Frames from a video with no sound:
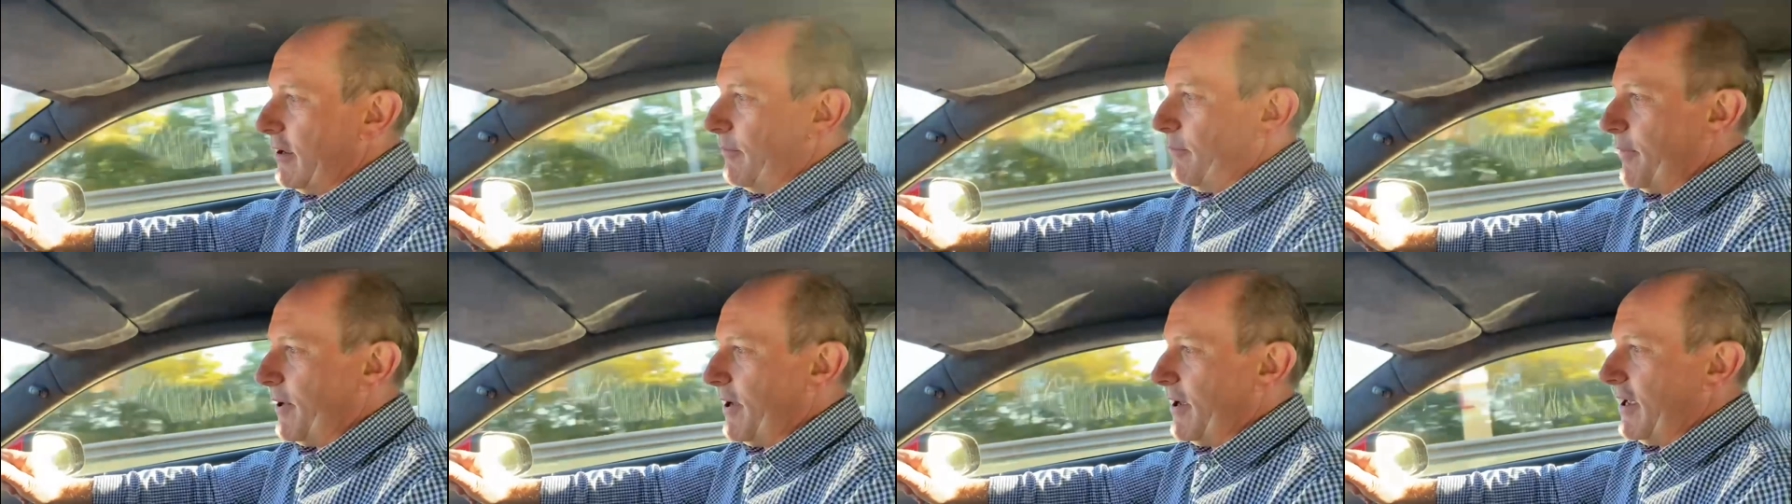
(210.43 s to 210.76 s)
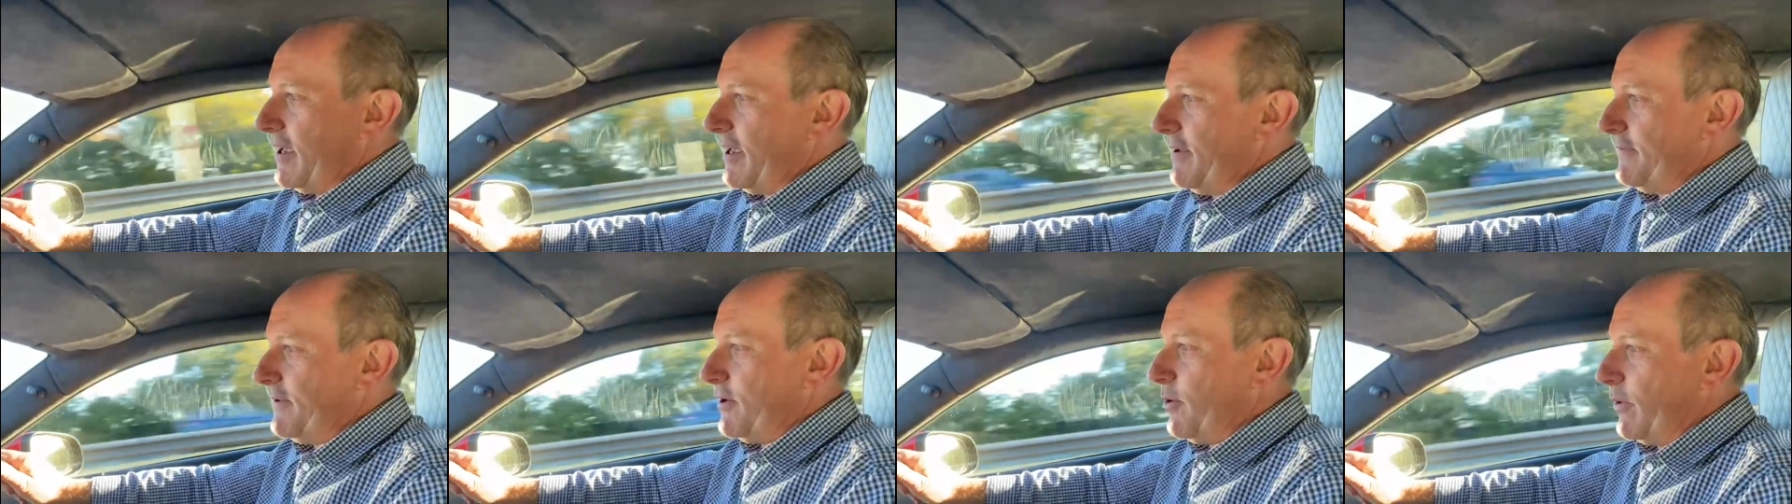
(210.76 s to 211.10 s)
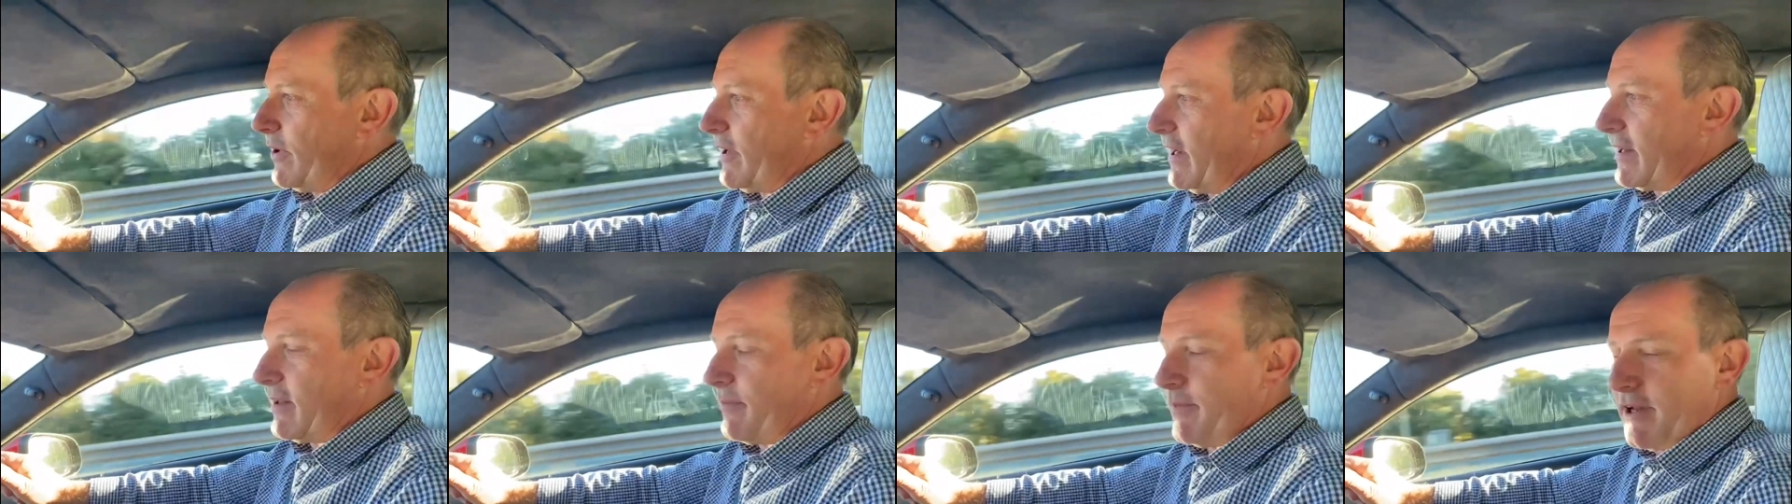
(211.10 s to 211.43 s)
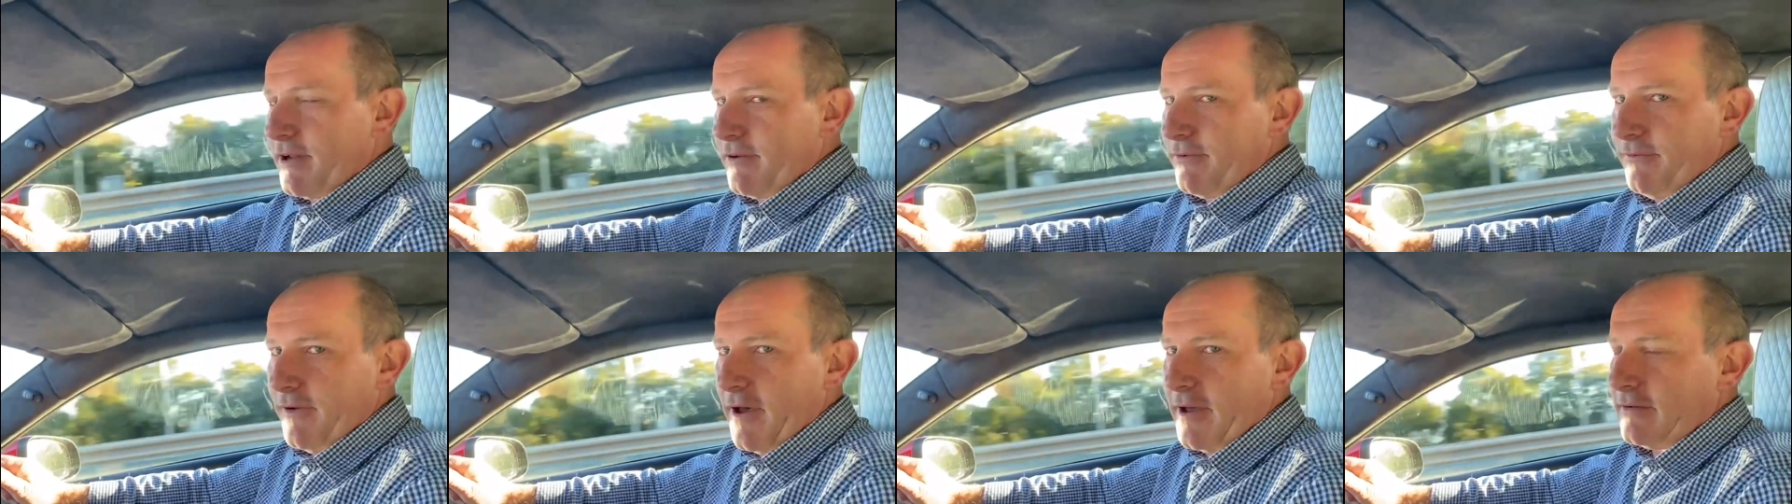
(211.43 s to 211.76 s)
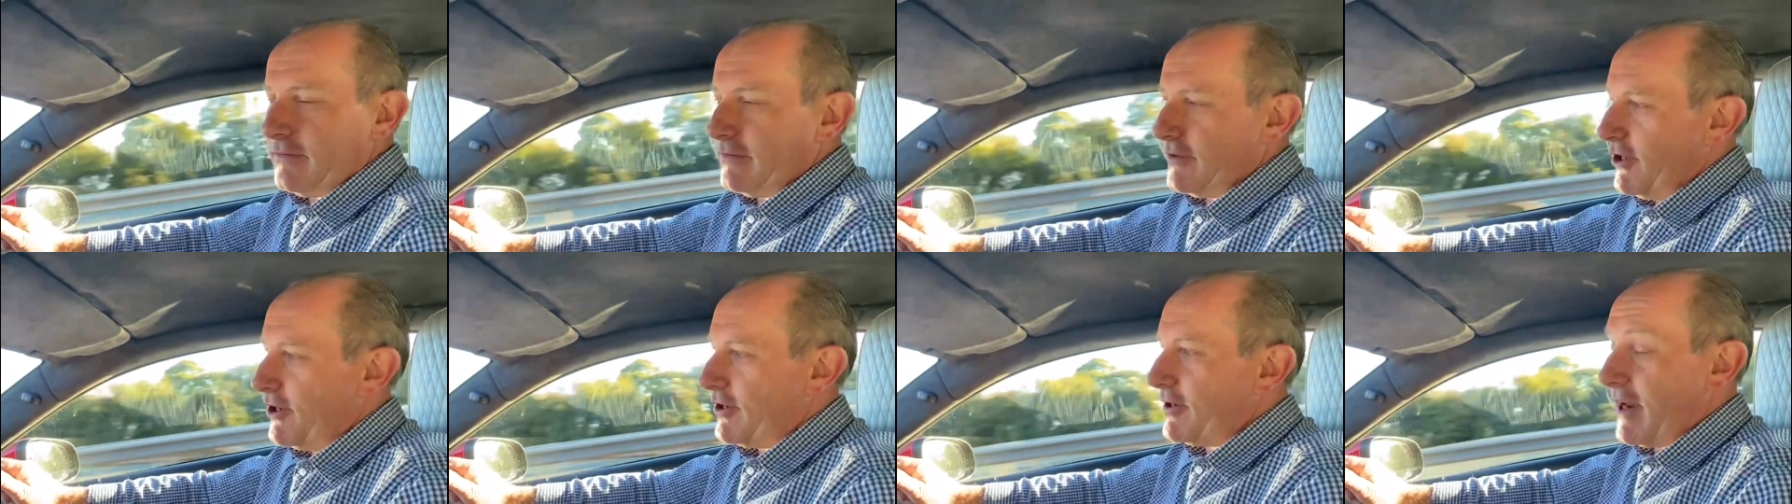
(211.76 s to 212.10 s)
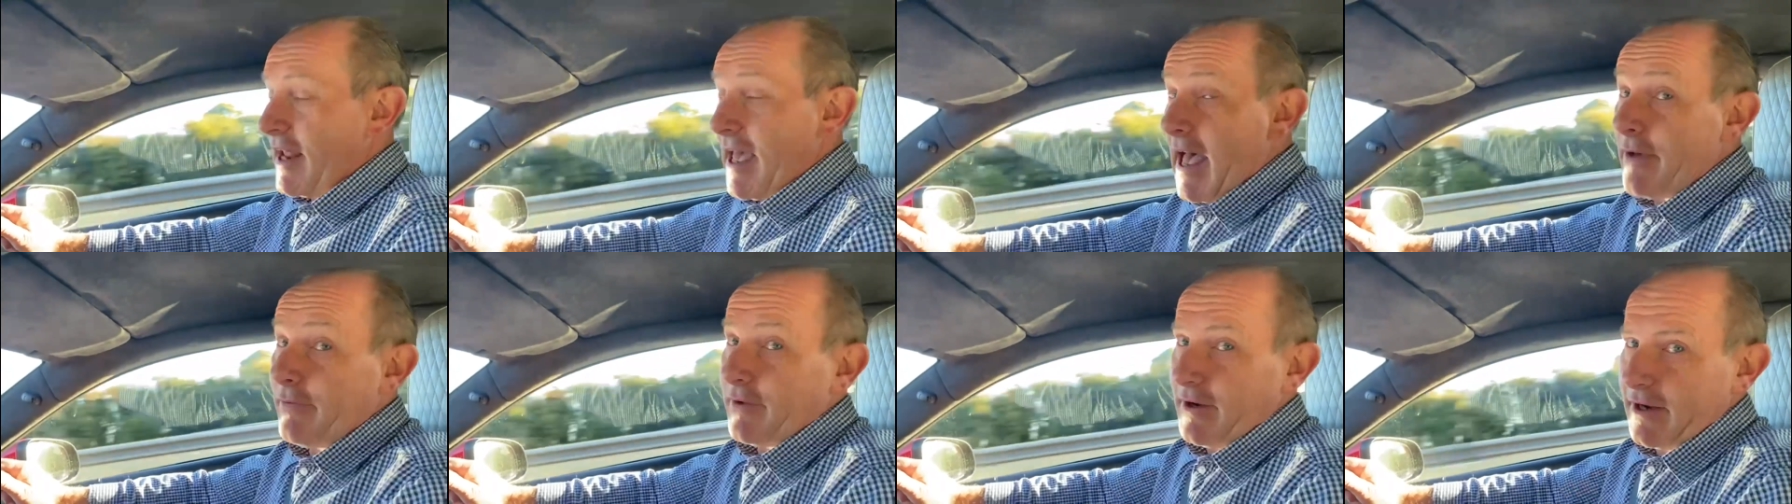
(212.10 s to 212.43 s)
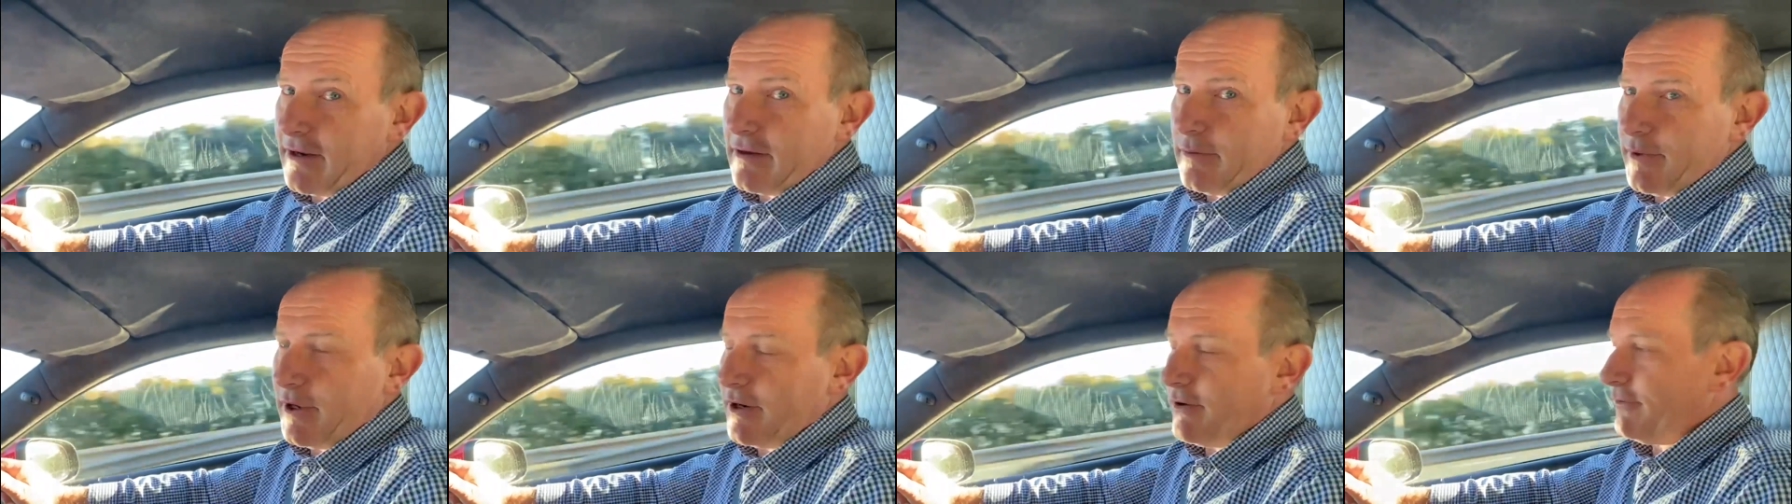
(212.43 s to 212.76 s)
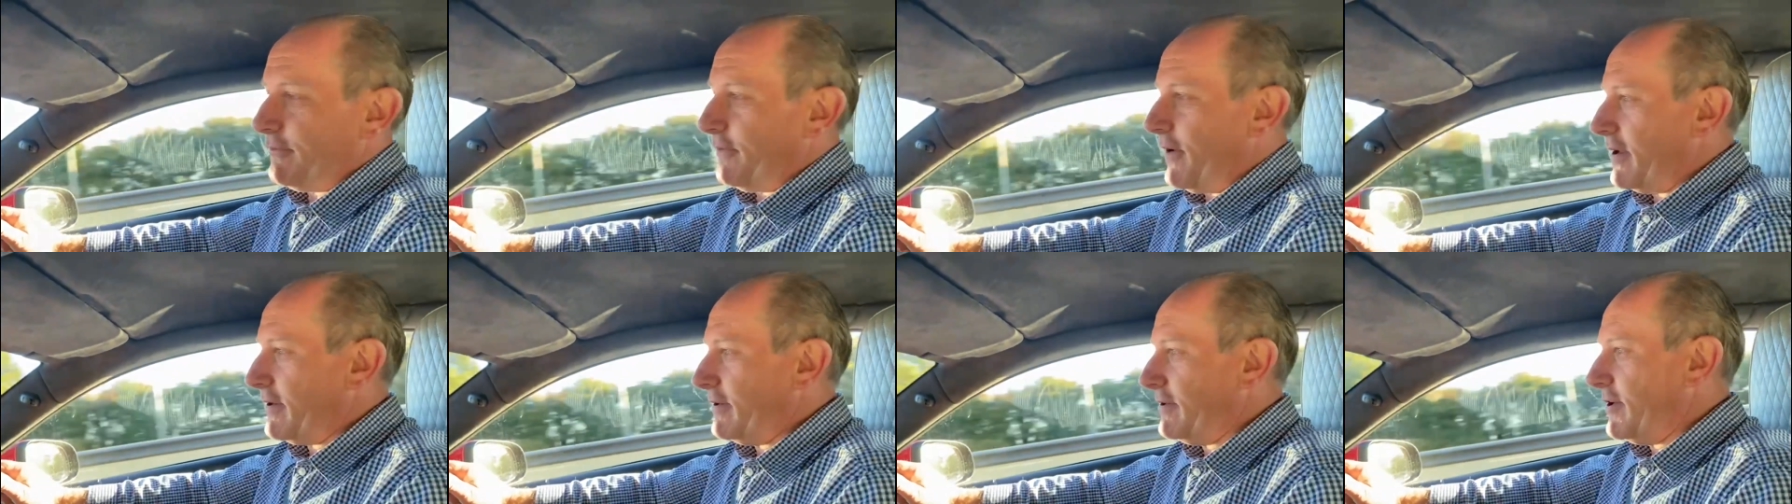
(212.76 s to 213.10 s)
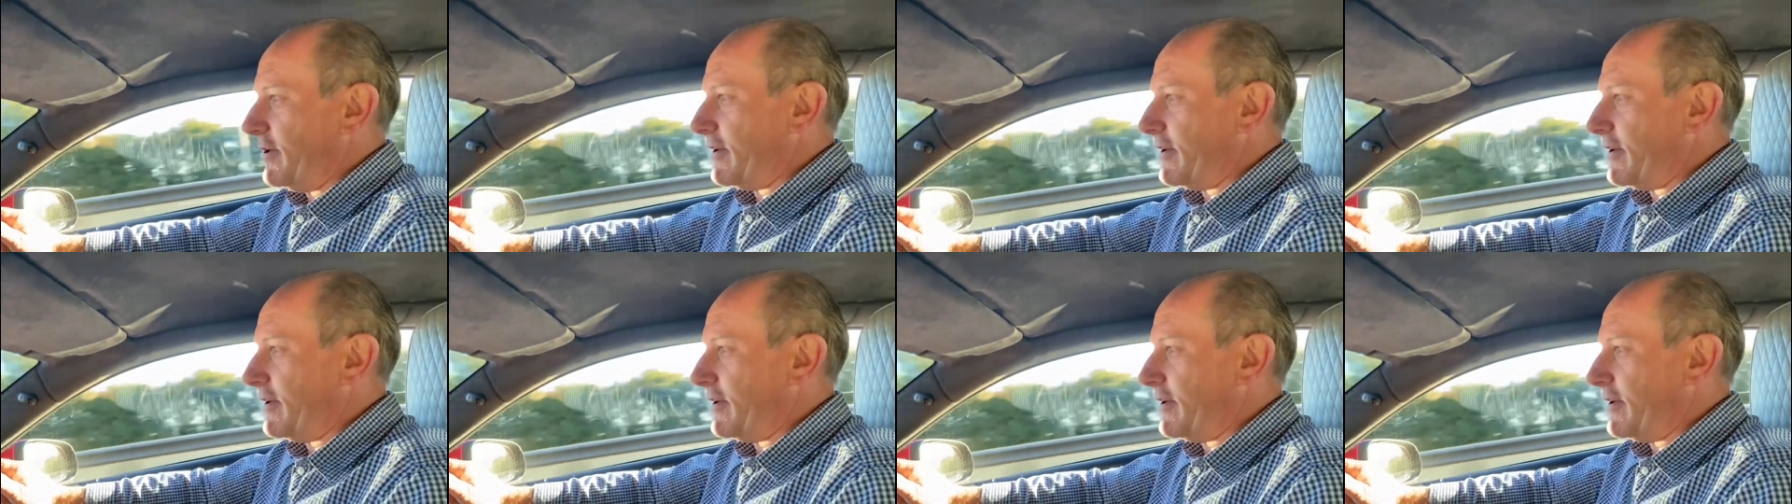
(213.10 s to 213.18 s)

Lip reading: But if you want a little bit of fun, you can have a little bit of fun.